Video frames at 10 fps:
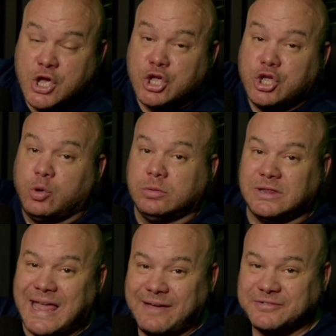you
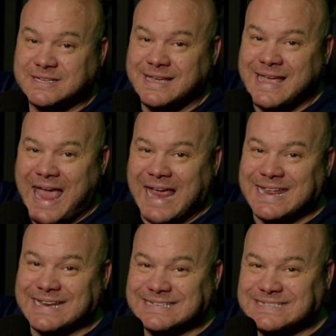left an
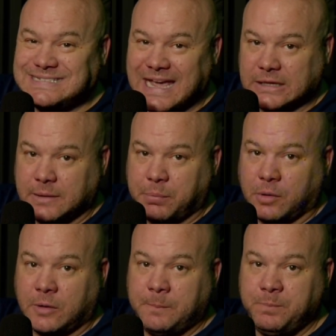
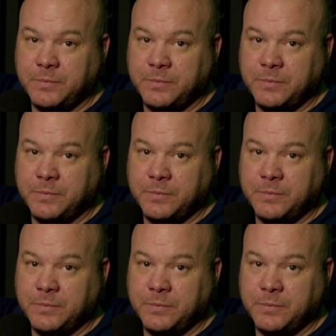indelible